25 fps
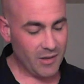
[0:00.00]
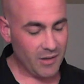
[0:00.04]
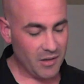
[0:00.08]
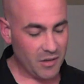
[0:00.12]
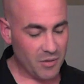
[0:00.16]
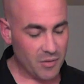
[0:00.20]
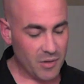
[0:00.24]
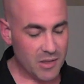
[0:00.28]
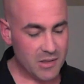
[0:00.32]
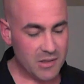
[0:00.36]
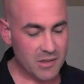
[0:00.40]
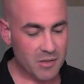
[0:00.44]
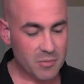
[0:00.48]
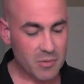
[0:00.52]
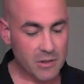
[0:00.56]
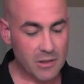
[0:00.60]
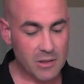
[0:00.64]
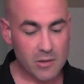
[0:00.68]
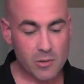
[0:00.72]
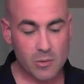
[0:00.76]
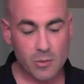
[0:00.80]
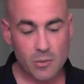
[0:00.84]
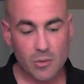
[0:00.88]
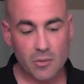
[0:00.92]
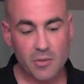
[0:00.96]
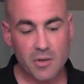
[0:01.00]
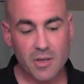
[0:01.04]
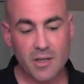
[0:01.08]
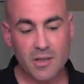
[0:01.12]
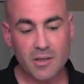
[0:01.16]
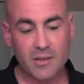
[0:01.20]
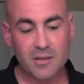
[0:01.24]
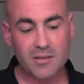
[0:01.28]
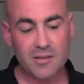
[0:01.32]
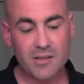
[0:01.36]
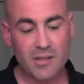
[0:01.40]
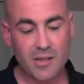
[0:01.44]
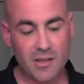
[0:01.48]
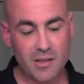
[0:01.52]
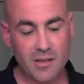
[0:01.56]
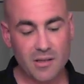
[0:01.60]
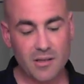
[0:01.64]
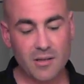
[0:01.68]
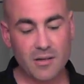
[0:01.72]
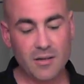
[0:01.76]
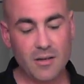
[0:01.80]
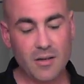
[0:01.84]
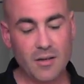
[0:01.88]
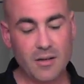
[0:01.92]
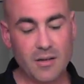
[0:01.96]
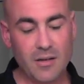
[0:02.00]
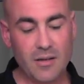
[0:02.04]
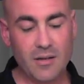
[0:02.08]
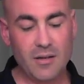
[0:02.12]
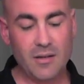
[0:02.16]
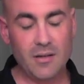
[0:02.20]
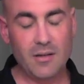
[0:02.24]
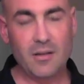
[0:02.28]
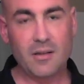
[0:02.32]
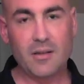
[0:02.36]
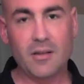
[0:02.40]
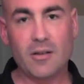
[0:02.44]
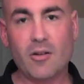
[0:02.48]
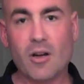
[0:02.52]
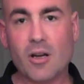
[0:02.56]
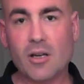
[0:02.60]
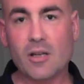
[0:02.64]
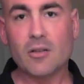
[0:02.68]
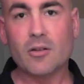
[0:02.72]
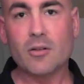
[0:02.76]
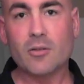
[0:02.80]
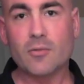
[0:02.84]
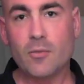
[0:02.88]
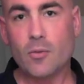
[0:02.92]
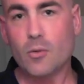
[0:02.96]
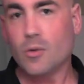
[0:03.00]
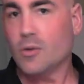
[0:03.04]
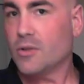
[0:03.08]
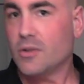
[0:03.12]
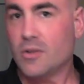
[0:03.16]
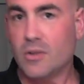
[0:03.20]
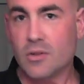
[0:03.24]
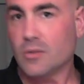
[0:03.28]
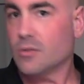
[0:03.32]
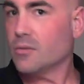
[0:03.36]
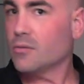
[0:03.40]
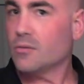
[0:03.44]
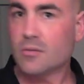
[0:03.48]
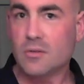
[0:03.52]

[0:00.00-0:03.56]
that's something cool that you know, I can look forward to.